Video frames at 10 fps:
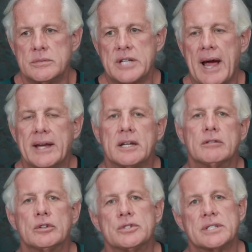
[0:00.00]
tightening
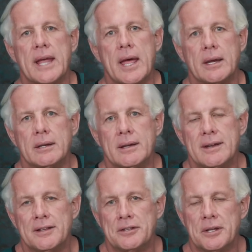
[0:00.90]
of loose skin,
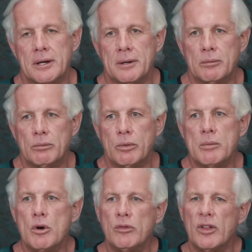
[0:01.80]
the
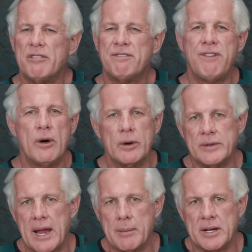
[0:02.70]
removal of photo
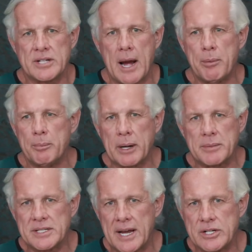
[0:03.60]
damage,
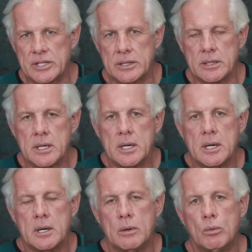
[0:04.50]
hyperpigmentation,
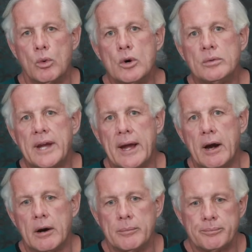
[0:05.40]
wound
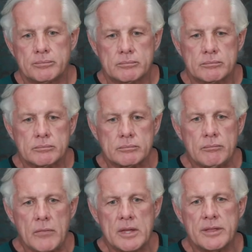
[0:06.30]
care.
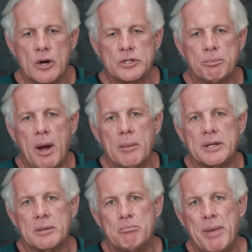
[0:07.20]
Those are
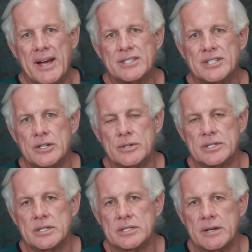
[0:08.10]
probably the best
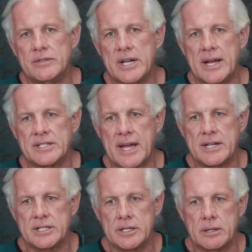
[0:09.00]
uses of
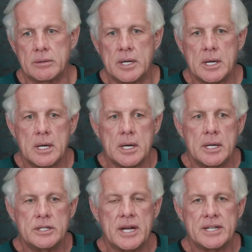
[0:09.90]
GHK-Cu.
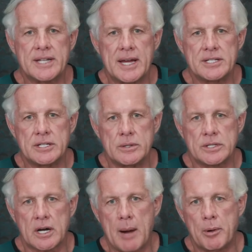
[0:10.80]
GHK-Cu is
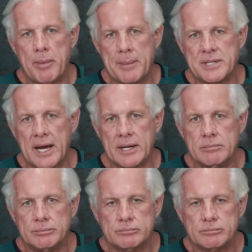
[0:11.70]
a copper peptide.